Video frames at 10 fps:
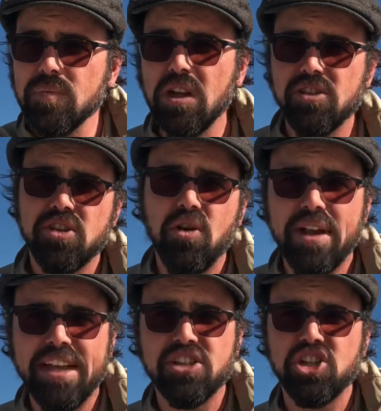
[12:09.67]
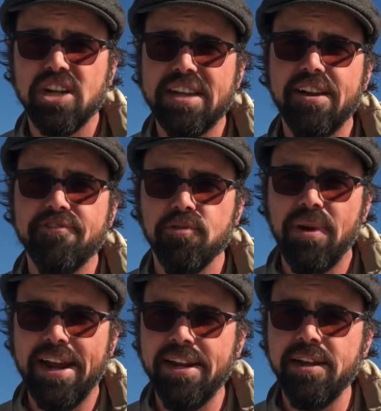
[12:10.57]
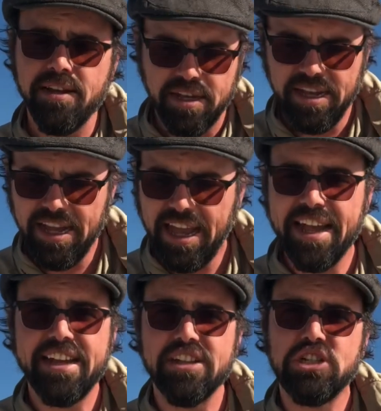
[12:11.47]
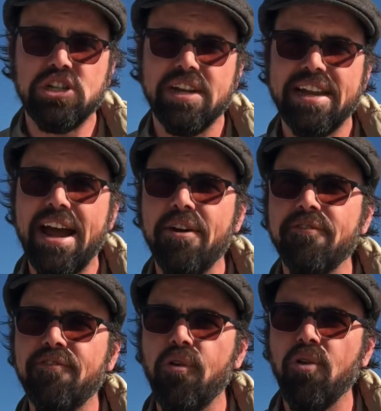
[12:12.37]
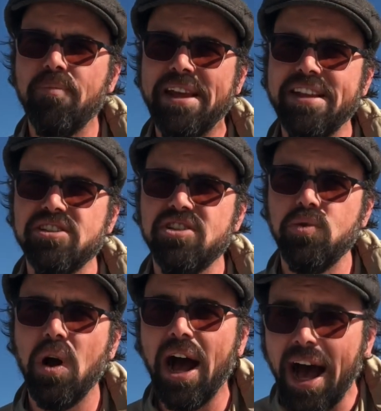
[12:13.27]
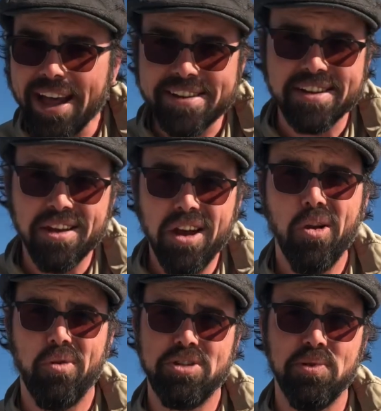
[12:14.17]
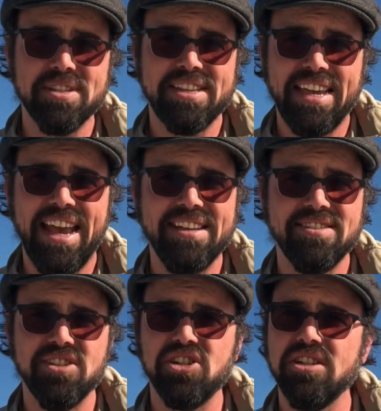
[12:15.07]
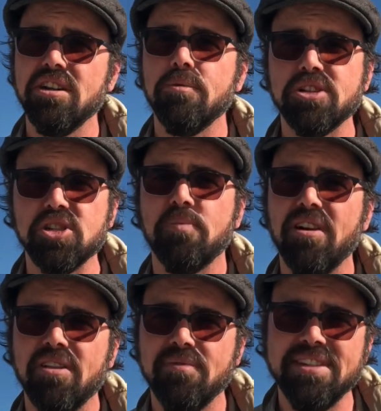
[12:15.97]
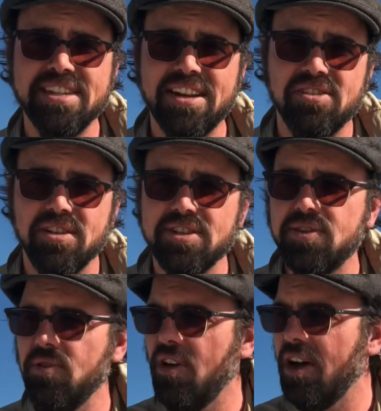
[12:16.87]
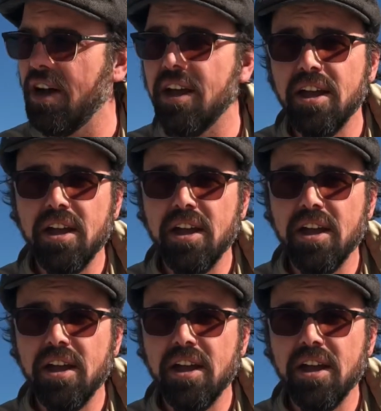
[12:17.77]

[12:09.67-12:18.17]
So it gets shut down for rain. It gets shut down for being too hot, which was the case this year, which is part of the reason that it took so long.